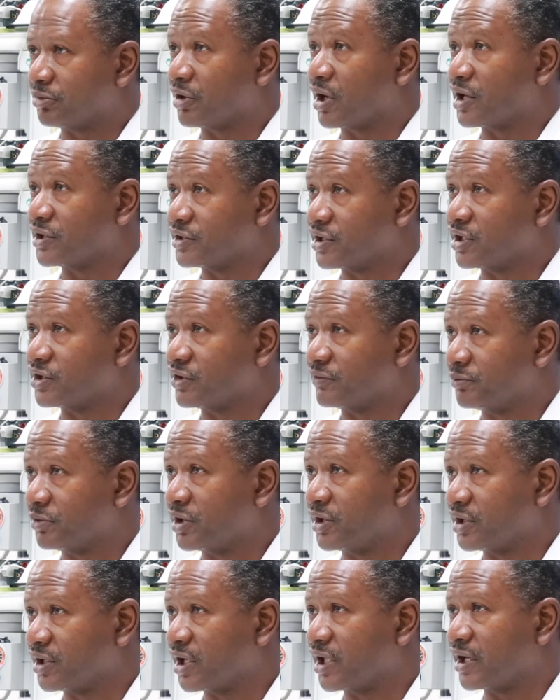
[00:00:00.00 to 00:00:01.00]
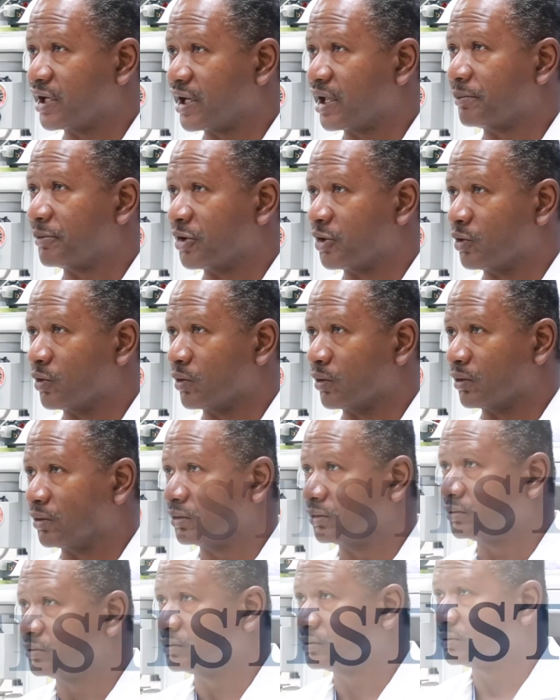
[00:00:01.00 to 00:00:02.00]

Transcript: the process of putting in an epidural.